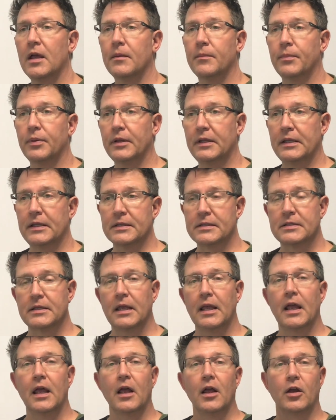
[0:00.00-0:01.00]
please
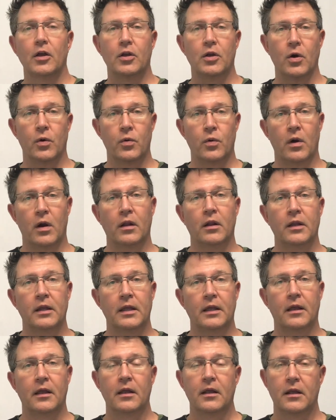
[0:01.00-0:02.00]
Go to our
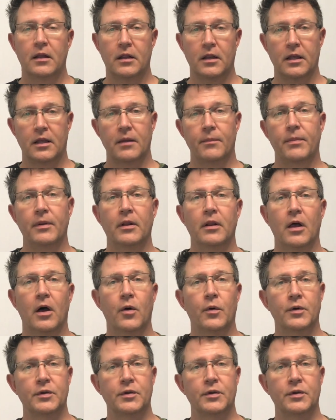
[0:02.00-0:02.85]
link, click it below,